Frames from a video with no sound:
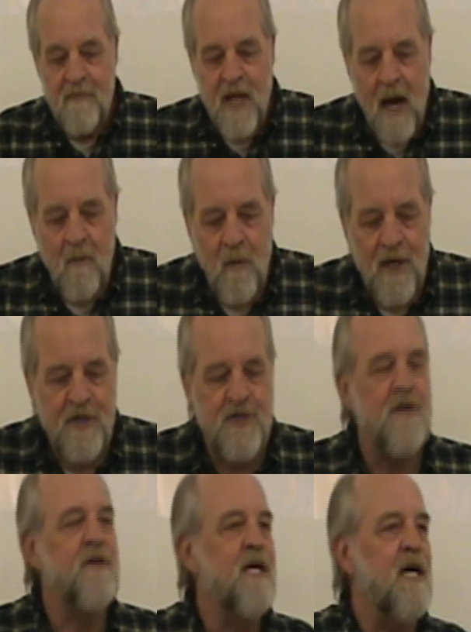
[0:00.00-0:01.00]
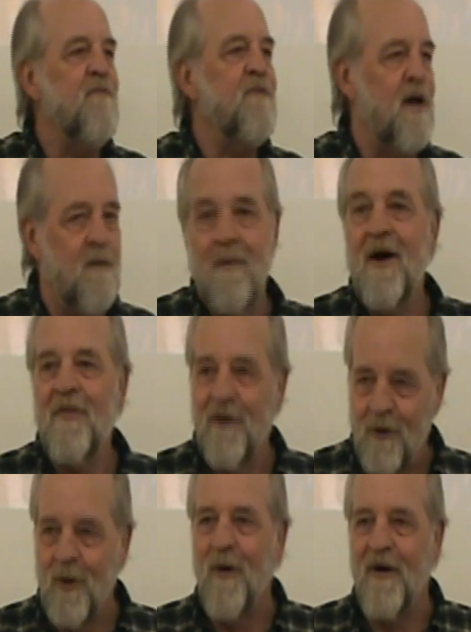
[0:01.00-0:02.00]
and we should give Him the
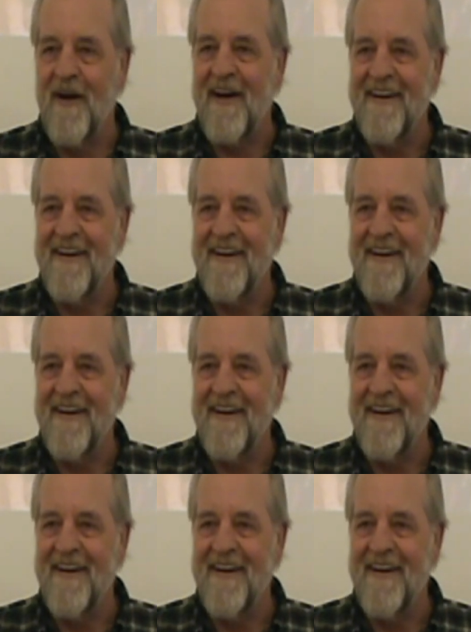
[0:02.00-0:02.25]
glory.